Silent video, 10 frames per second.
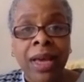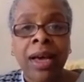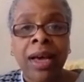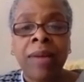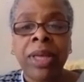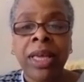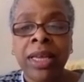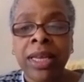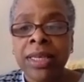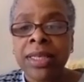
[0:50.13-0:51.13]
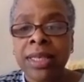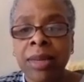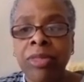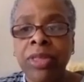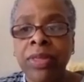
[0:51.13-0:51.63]
Um, it is
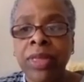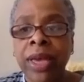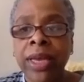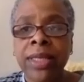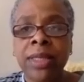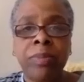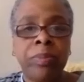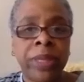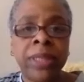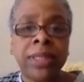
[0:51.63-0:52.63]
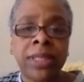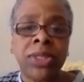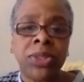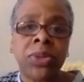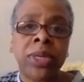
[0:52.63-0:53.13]
something that is built
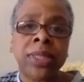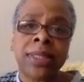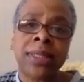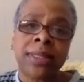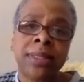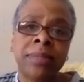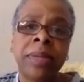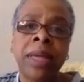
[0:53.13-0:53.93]
into our system,